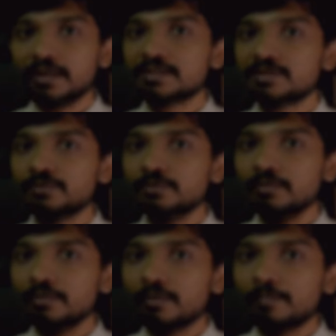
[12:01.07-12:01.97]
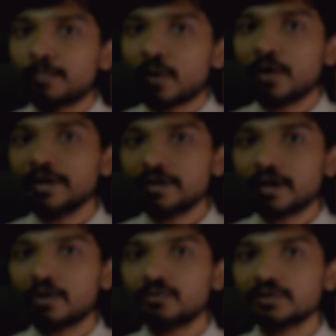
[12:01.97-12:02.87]
is to point
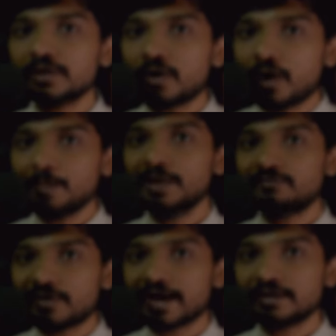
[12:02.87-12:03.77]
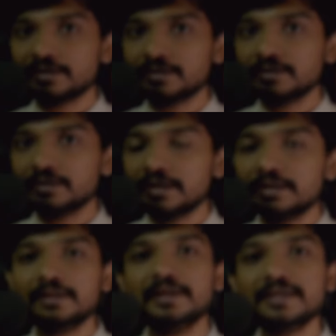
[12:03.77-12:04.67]
out the common factor
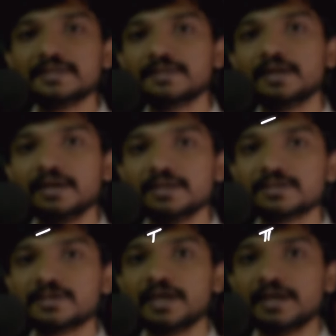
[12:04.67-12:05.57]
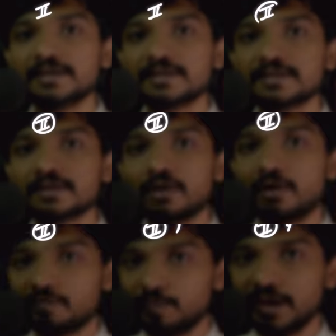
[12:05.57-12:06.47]
in these three states
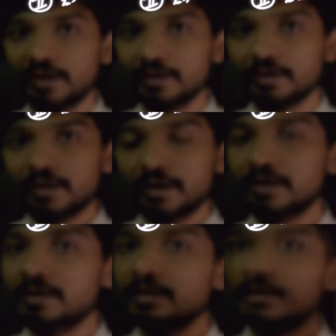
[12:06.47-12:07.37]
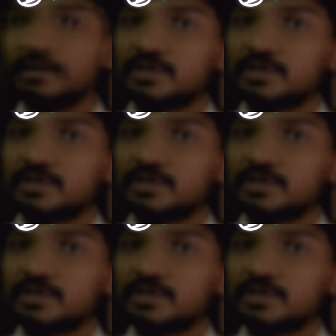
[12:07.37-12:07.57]
of being. In